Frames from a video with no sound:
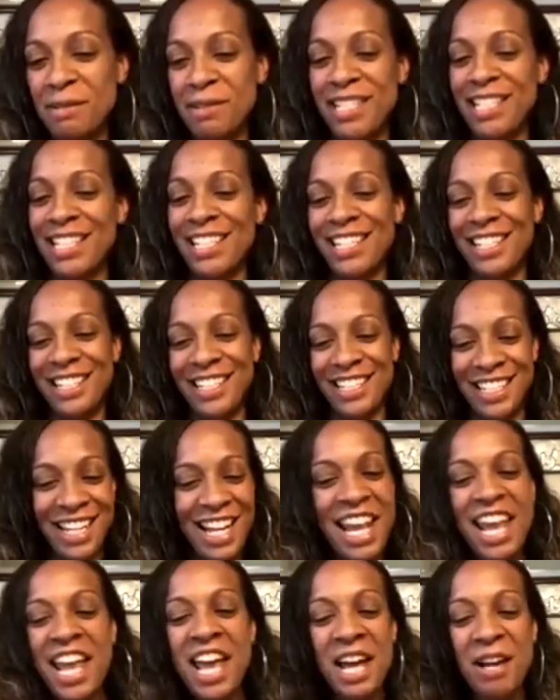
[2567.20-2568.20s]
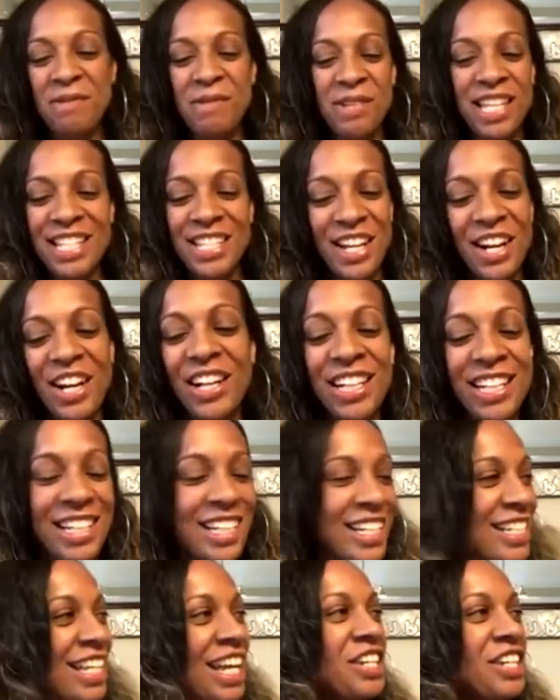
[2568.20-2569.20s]
I mean, that's all it is.
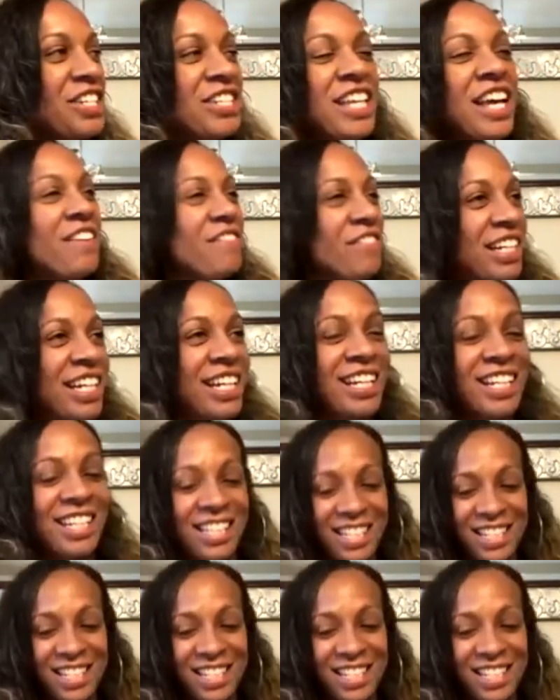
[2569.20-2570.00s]
I just have to get.